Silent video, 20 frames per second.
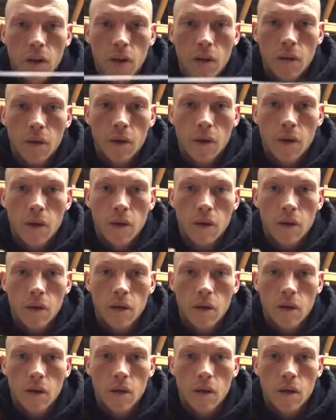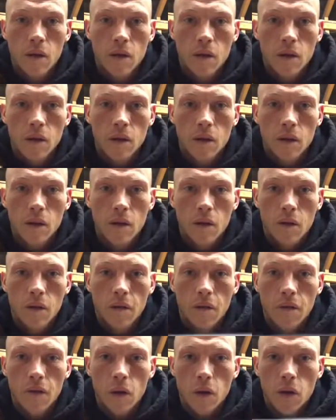There we go.
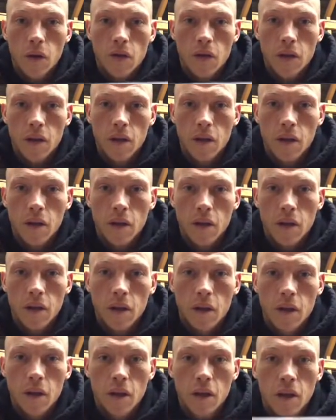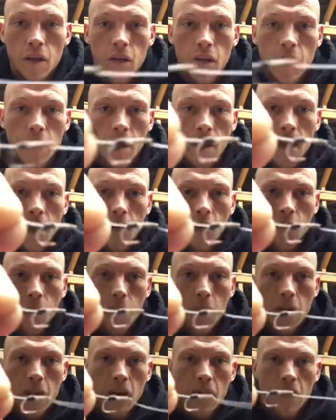Focusing. You see? And it
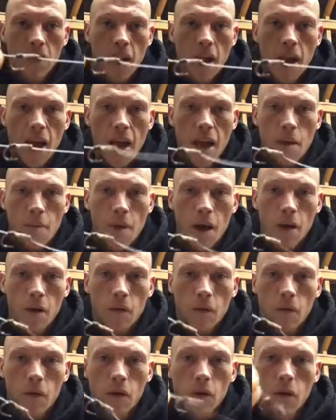just pins that hair down.